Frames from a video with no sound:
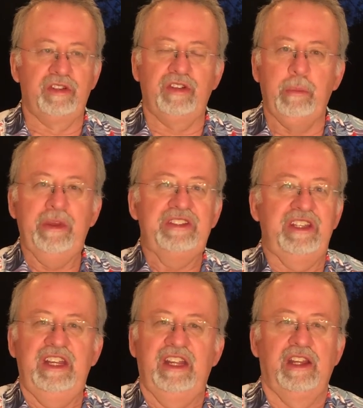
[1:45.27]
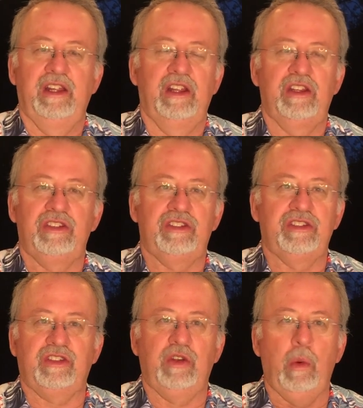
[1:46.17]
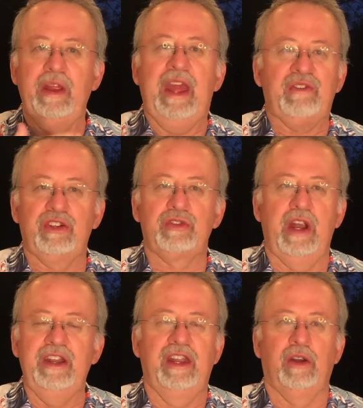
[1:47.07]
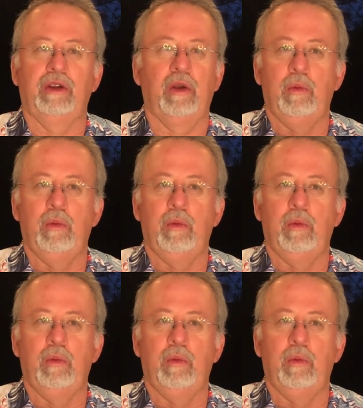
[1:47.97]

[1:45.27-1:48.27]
so busy just going after trying to hear,